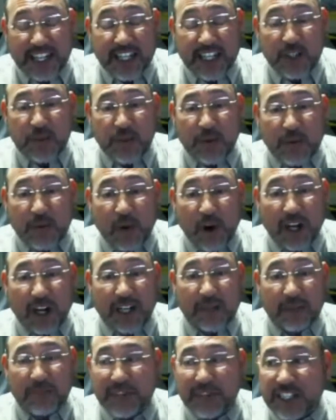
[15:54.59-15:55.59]
He's
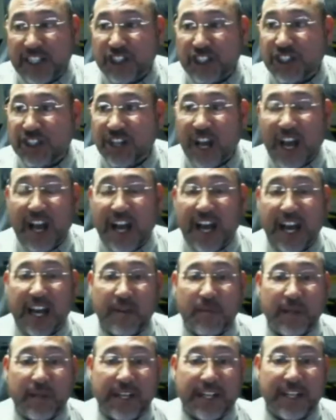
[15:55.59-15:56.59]
remarkably
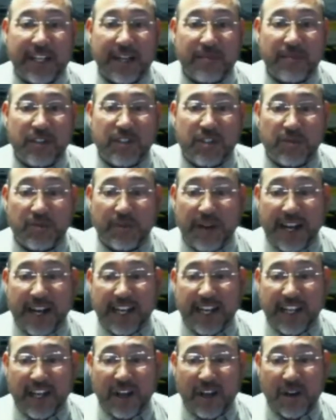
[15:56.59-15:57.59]
shy when it comes to
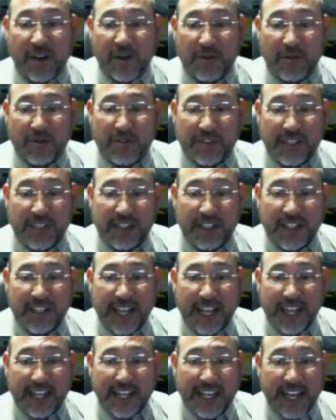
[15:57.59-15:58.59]
radios and
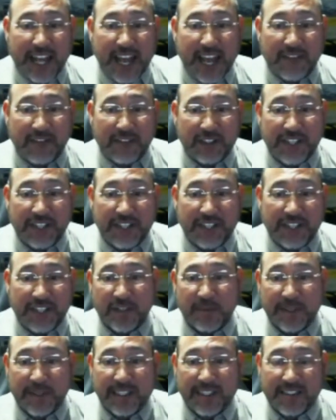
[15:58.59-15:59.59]

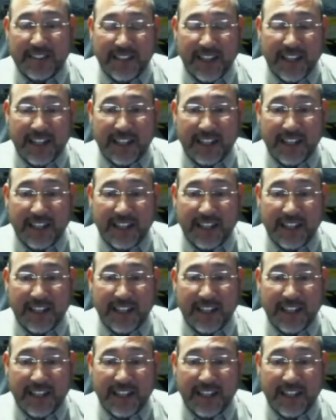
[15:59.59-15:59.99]
advertisements